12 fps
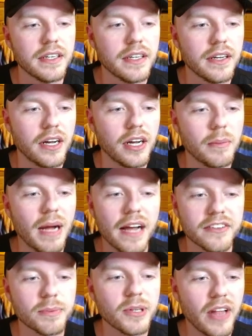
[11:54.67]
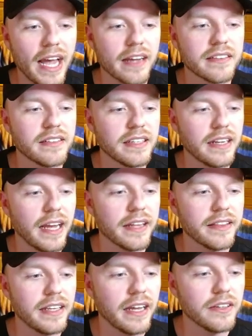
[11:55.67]
hospital accident at
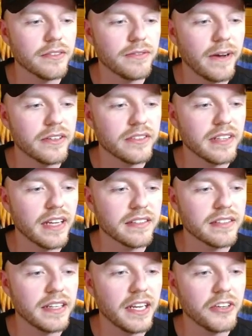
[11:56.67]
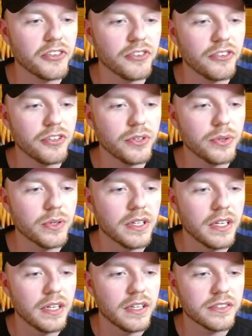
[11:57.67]
the end of Final Destination 2.
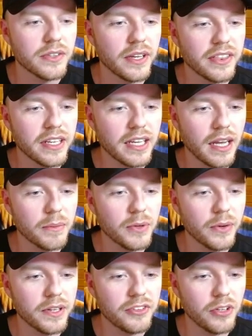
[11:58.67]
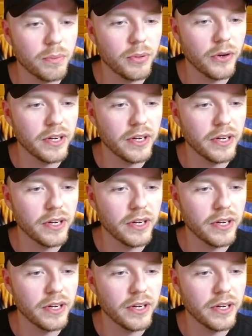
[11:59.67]
So I think I'm going to put